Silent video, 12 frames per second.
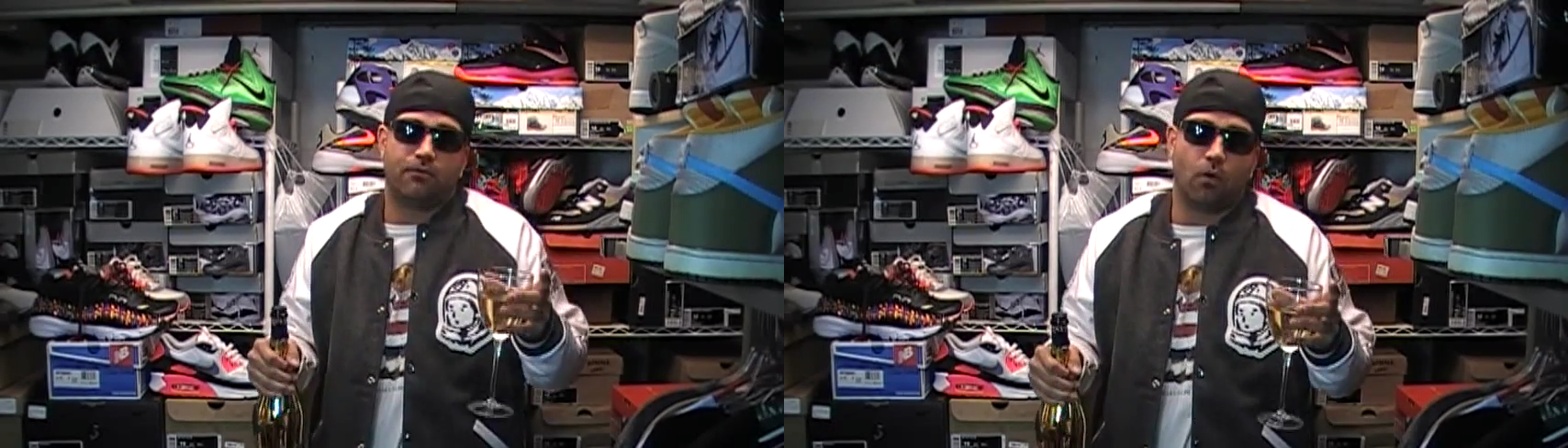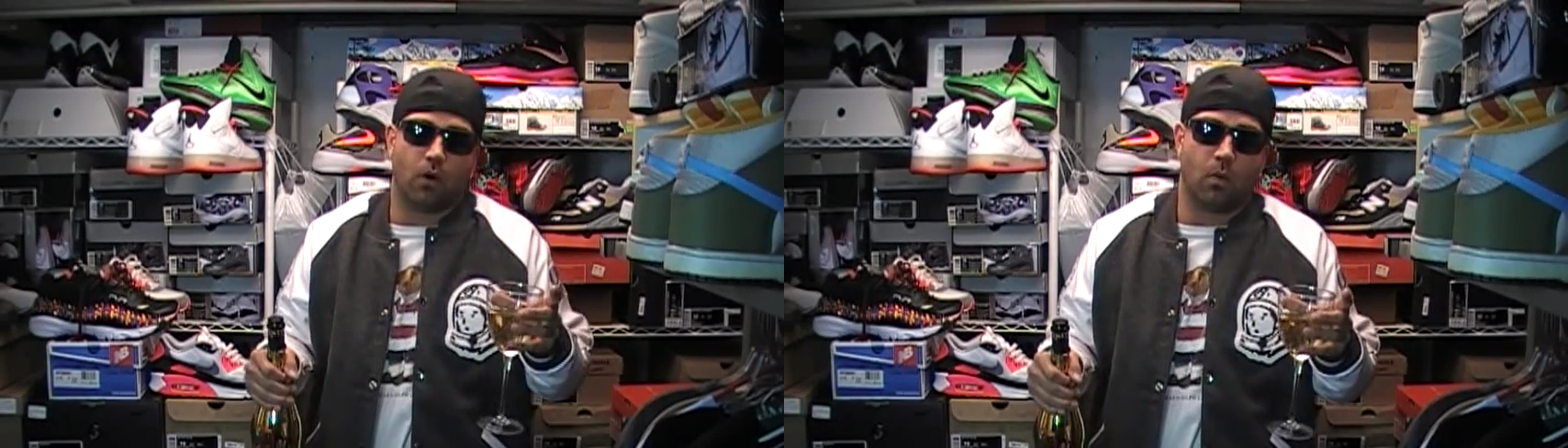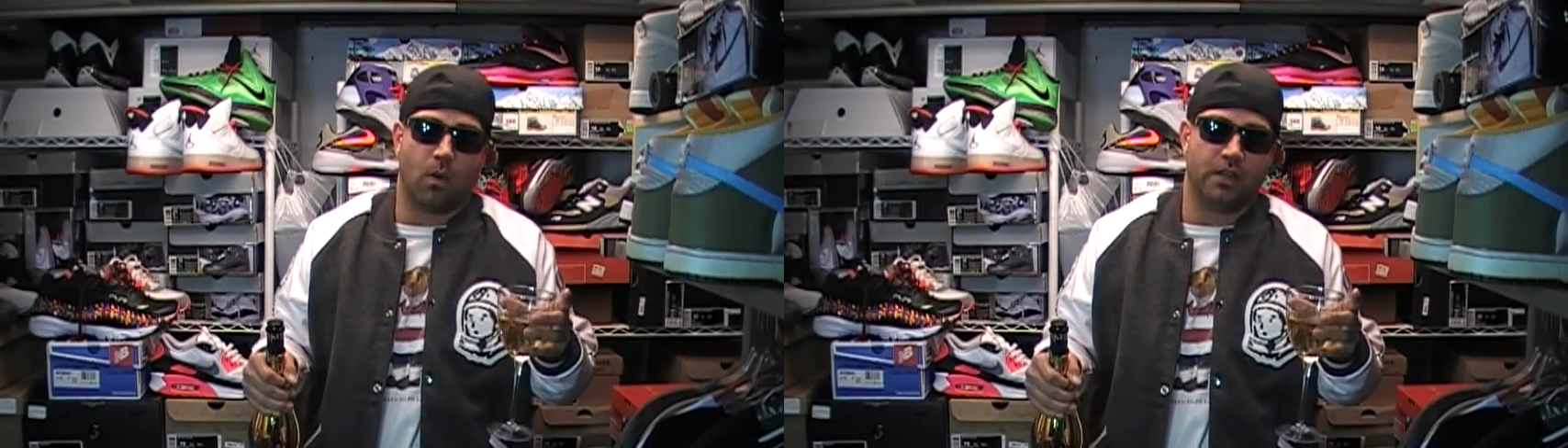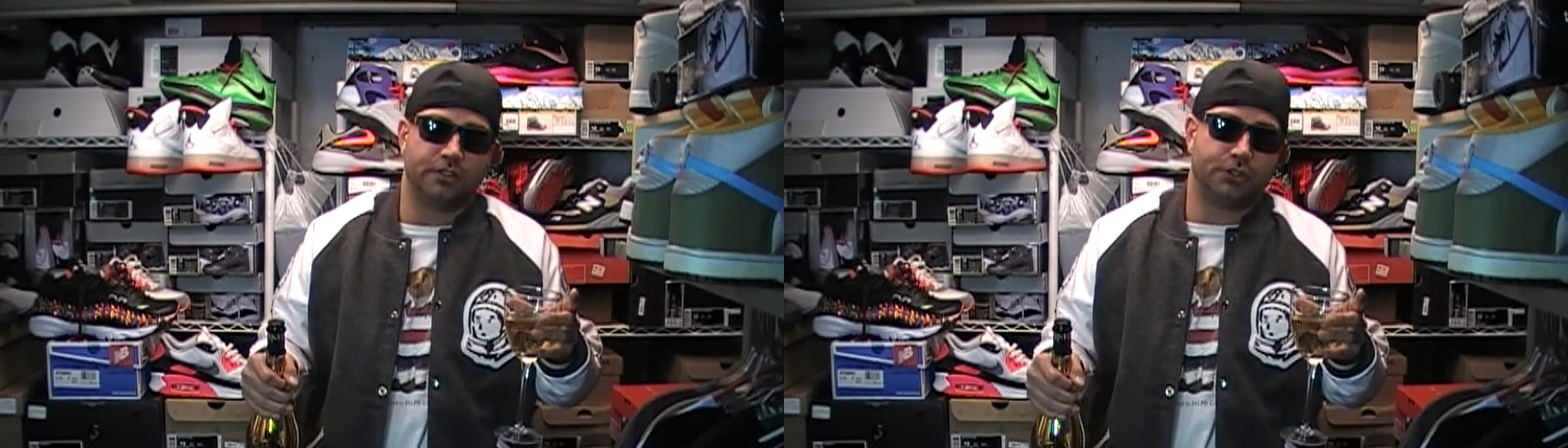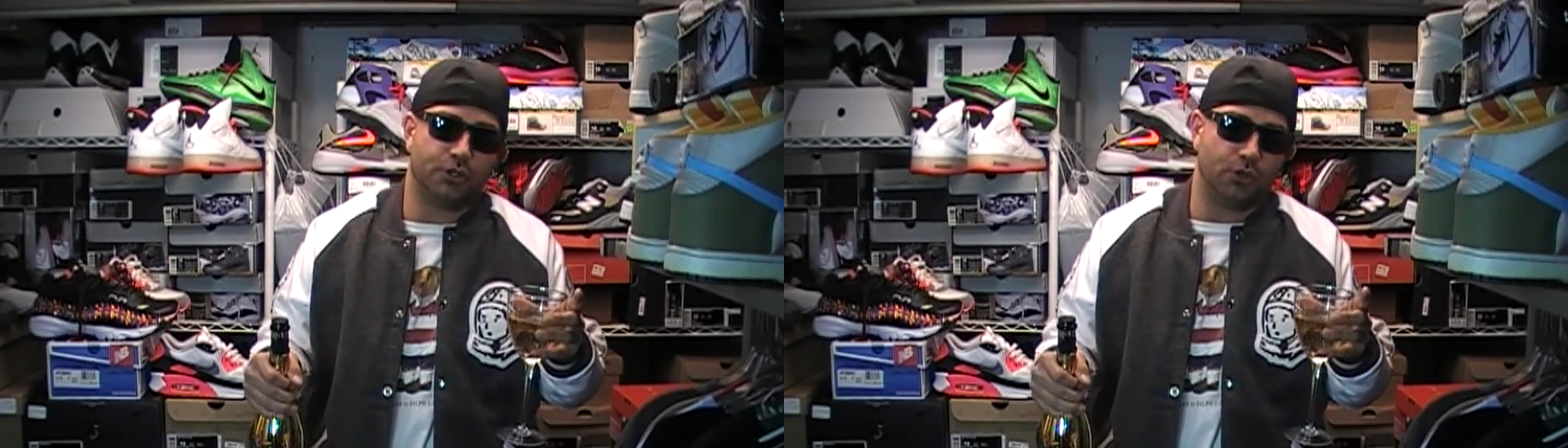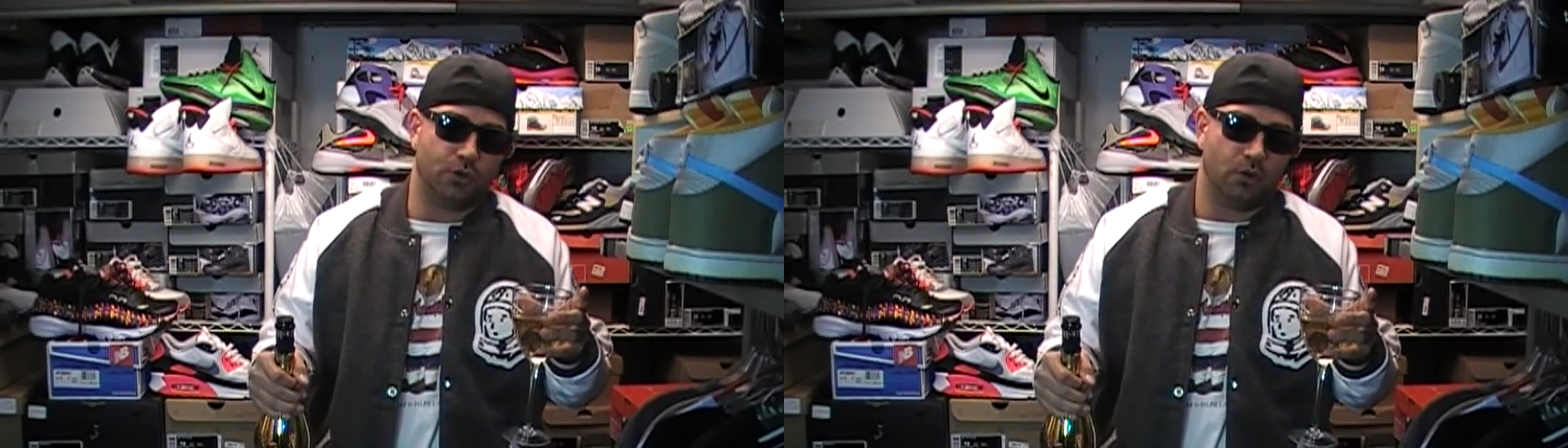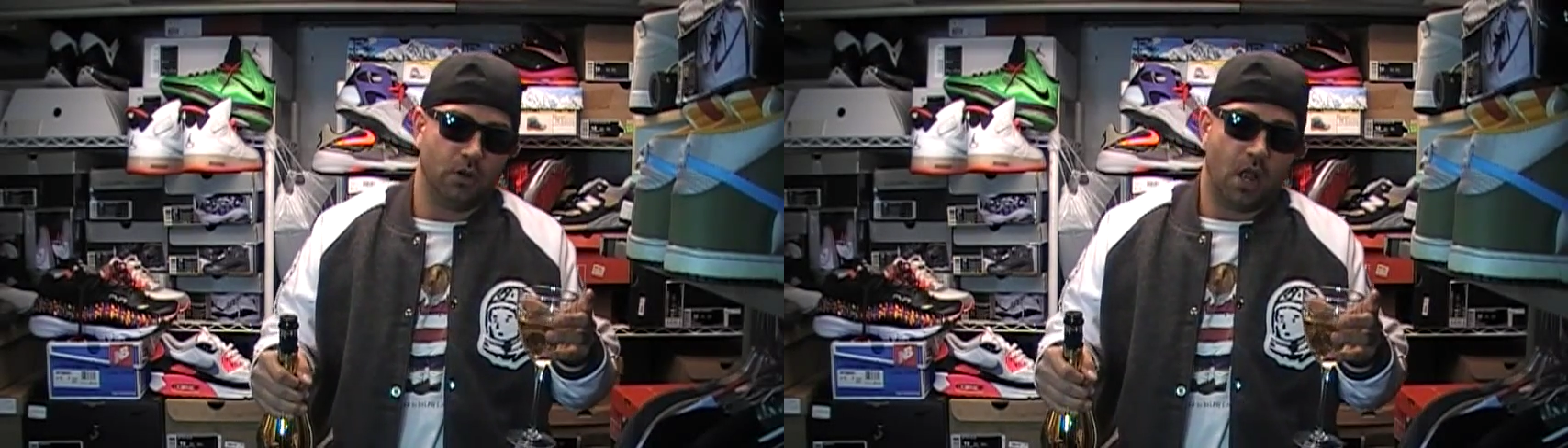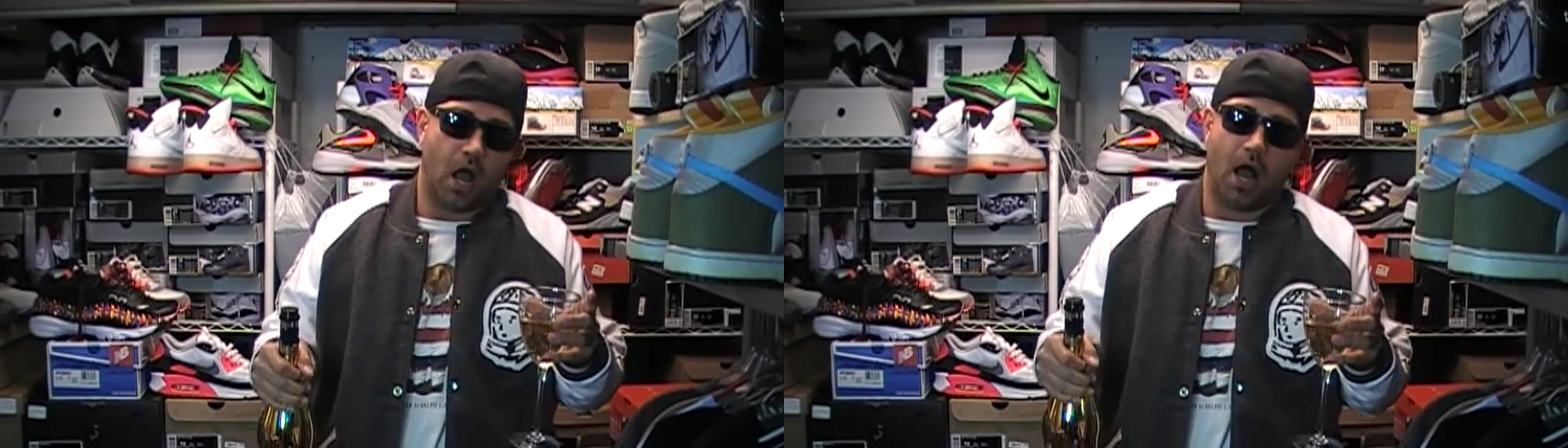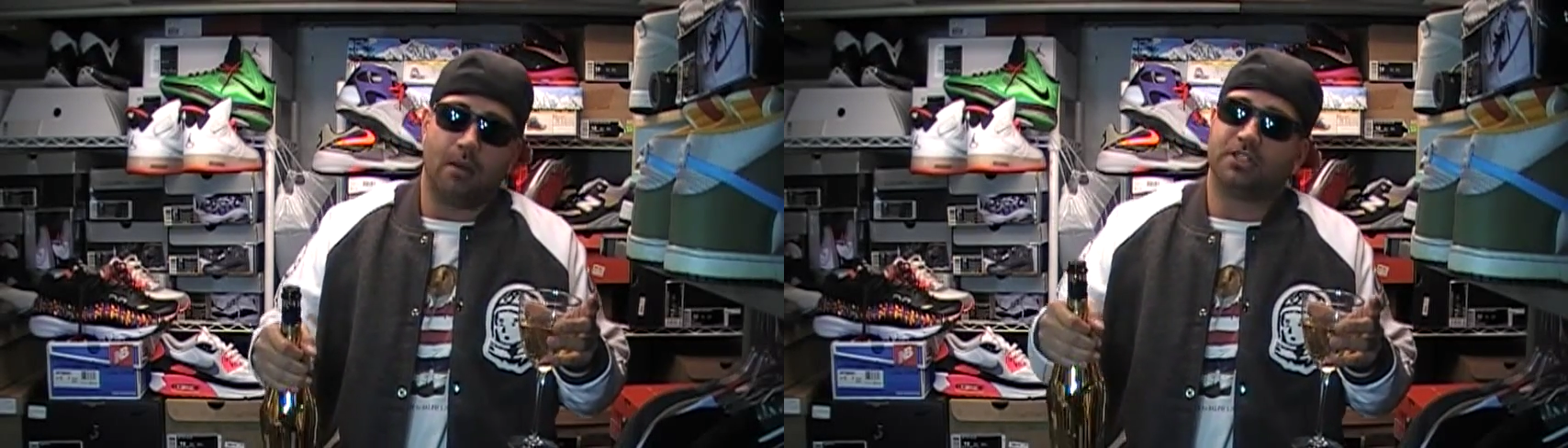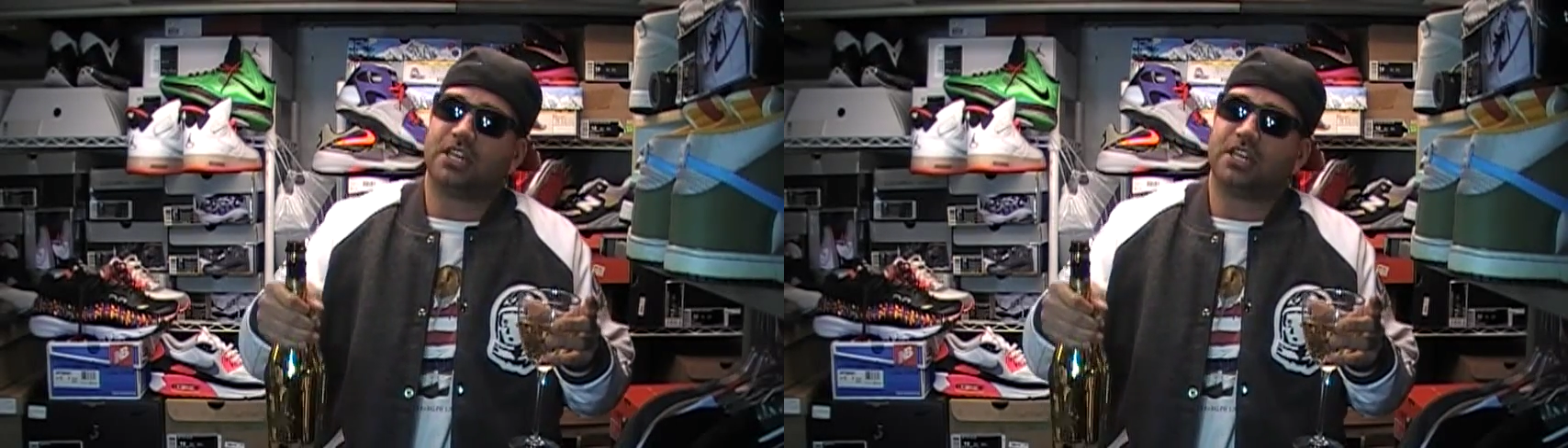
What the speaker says: 412,